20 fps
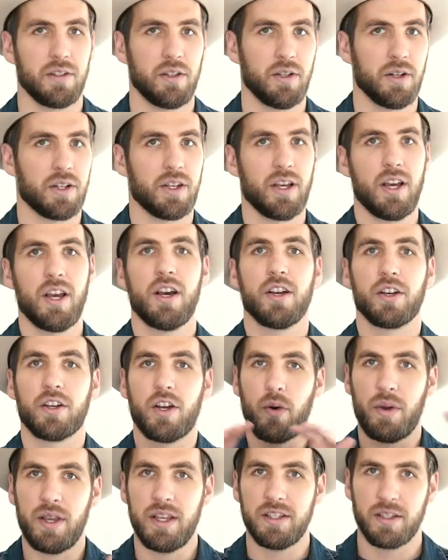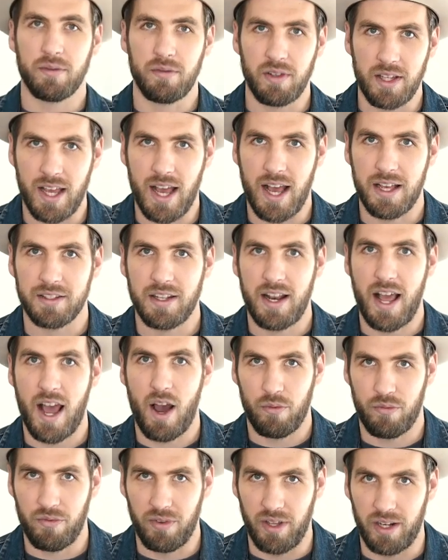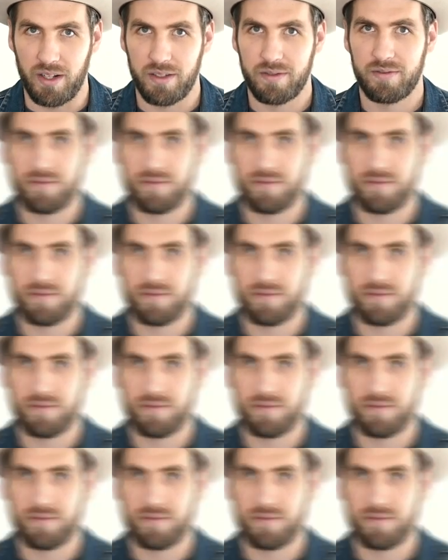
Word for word: to look cohesively as an outfit.